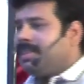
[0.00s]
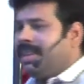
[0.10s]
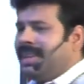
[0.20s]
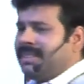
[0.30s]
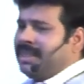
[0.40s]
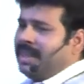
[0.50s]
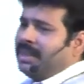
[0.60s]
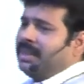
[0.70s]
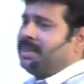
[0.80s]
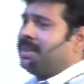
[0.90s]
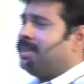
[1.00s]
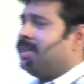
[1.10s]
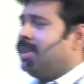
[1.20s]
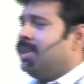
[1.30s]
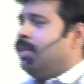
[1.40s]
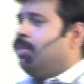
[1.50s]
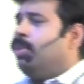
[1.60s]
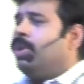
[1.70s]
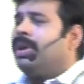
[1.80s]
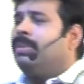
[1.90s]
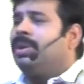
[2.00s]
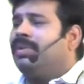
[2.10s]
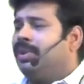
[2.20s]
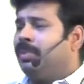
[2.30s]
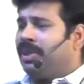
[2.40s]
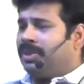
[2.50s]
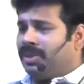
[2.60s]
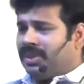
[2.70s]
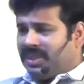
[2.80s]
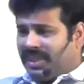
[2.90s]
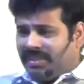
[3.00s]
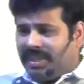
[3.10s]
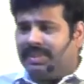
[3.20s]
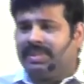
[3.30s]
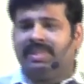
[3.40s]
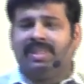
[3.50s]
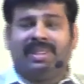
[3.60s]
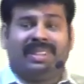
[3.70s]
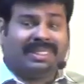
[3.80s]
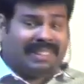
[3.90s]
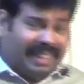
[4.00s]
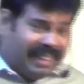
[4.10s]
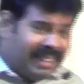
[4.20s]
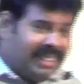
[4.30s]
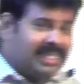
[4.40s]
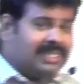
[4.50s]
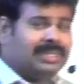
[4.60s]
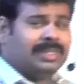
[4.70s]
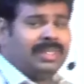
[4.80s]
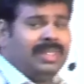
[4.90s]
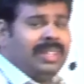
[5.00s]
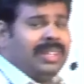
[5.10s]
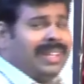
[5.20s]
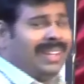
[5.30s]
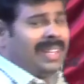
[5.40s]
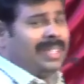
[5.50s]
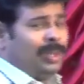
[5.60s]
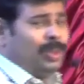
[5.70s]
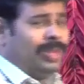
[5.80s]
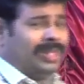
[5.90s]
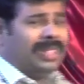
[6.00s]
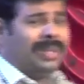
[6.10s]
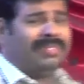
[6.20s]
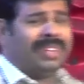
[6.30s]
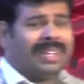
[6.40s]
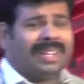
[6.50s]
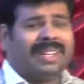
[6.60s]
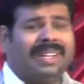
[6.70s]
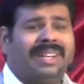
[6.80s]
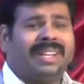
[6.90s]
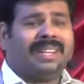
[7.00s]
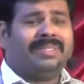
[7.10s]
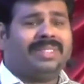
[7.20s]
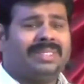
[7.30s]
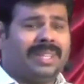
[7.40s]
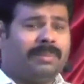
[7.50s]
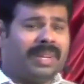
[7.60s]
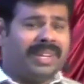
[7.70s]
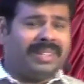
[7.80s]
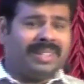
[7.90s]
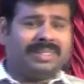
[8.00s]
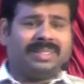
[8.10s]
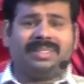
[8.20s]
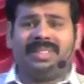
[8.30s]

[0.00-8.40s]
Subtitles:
less accuracy, more number of human resources required, tiredness, cannot do the same work again and again with the same interest.